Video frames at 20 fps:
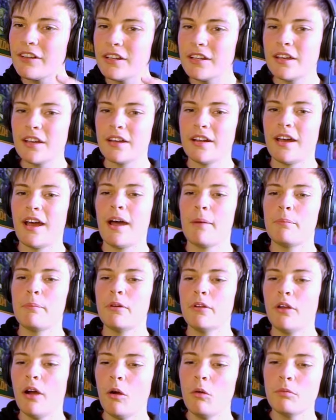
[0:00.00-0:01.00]
going to
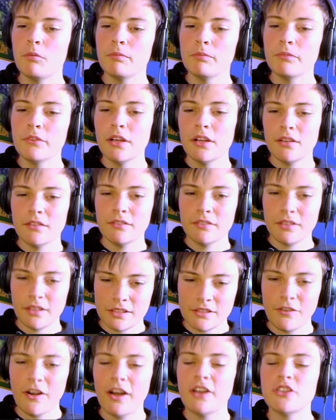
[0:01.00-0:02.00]
happen. Oh, it's
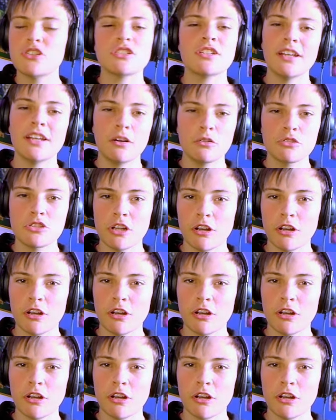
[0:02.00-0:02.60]
fine, just a little jolt